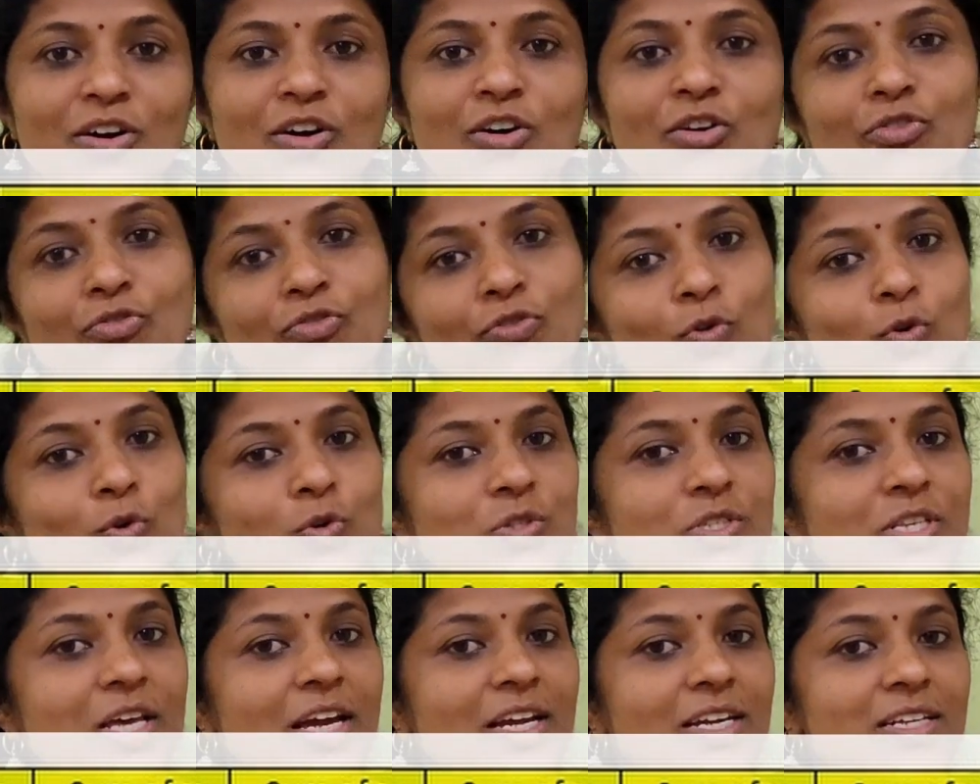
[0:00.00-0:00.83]
A
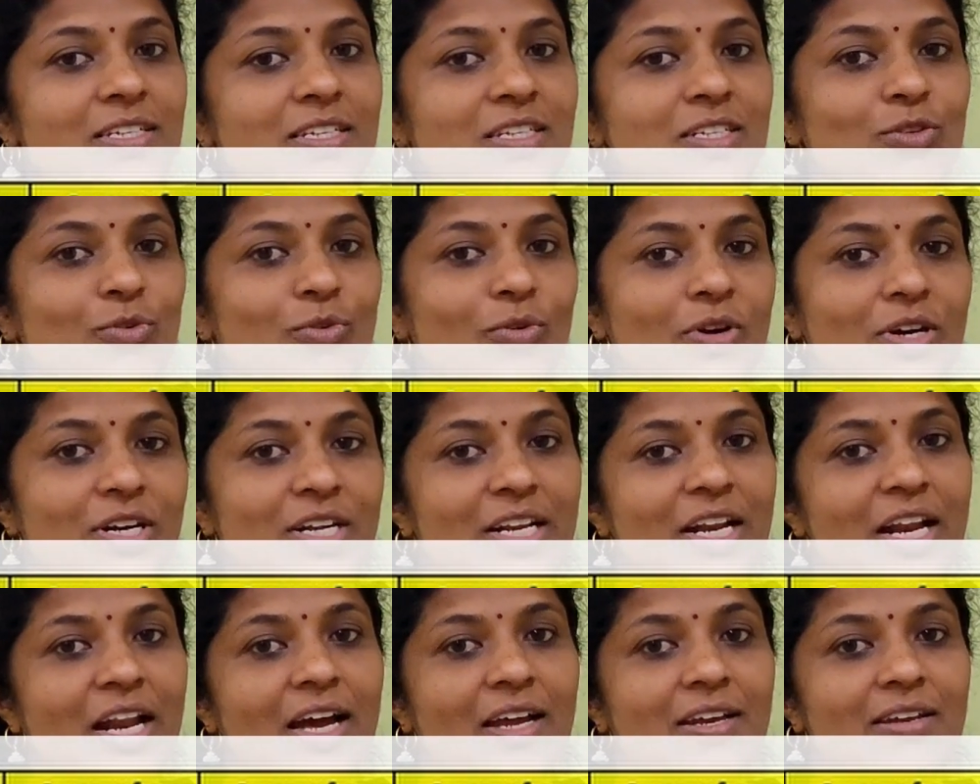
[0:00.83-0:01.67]
four-sided
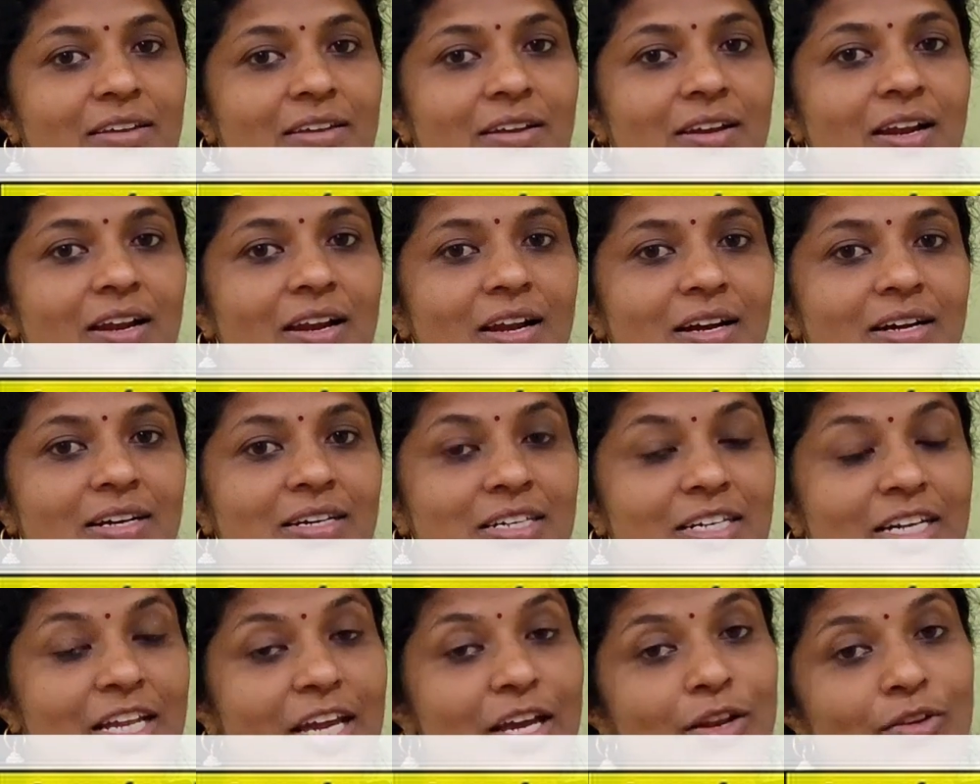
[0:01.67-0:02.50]
quadrilateral
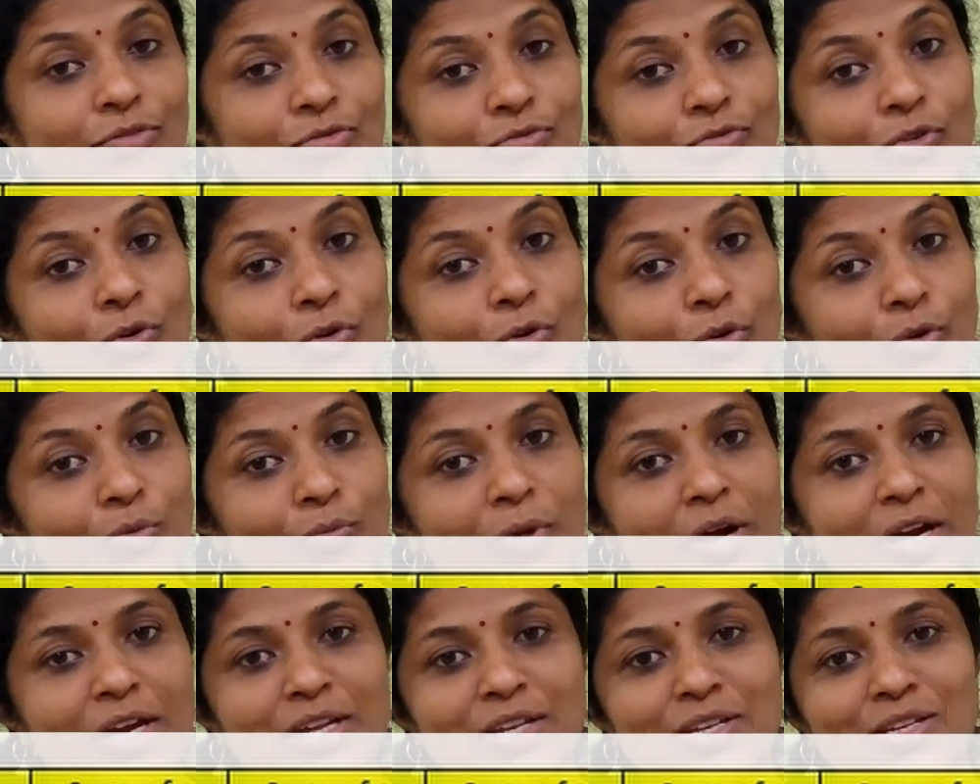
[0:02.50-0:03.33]
contains 4
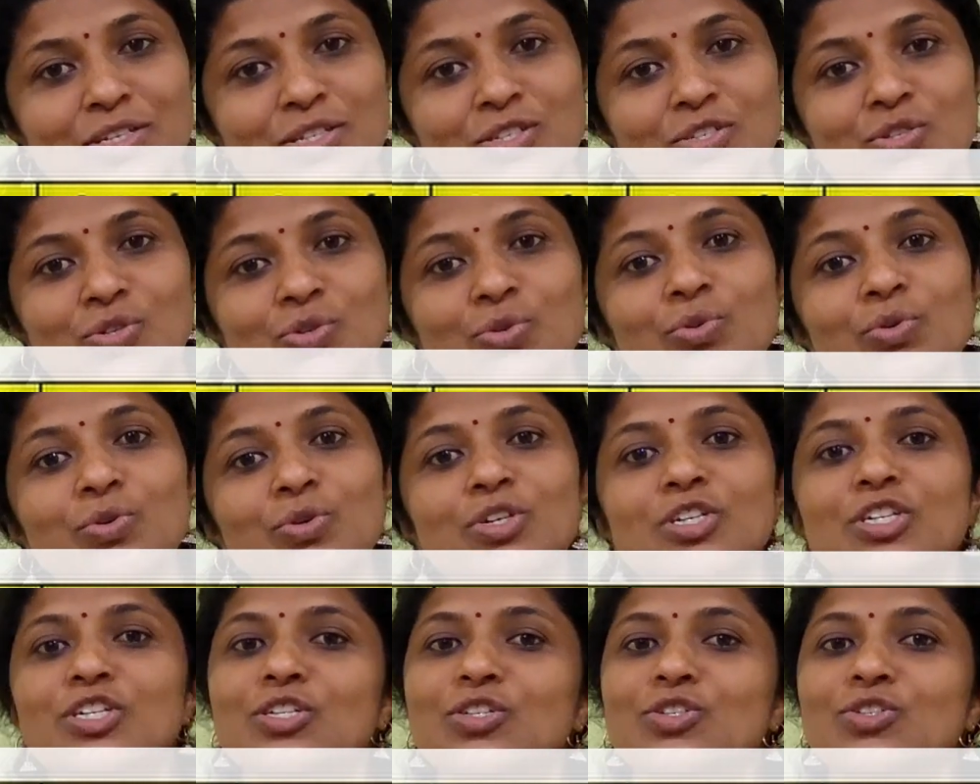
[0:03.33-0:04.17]
minus
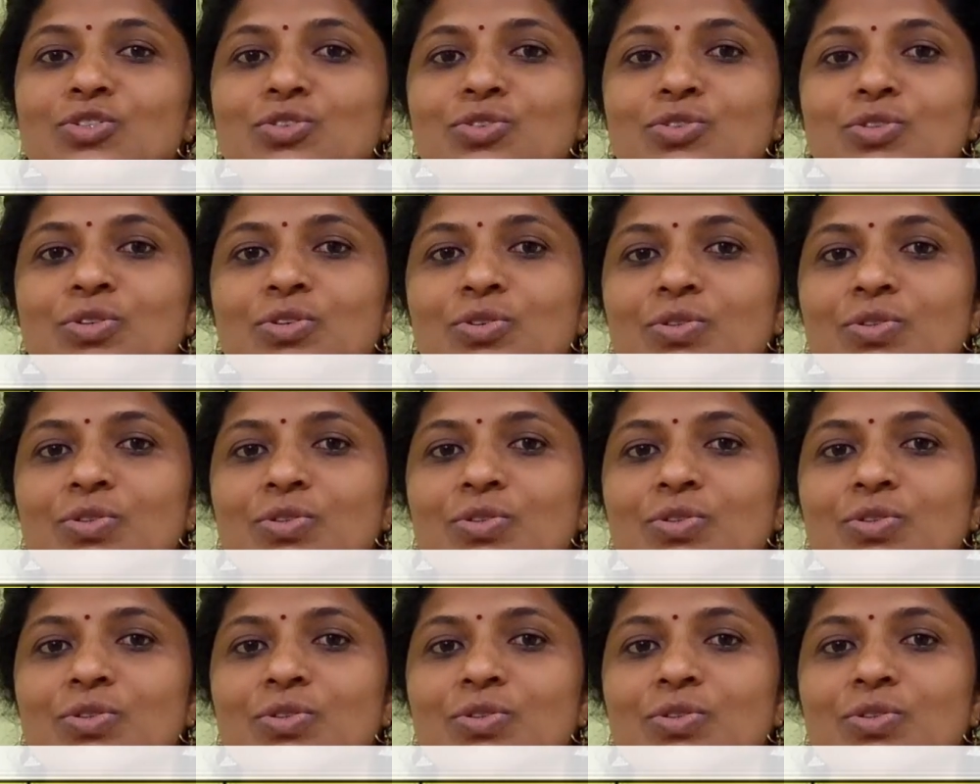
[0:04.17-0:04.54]
2 in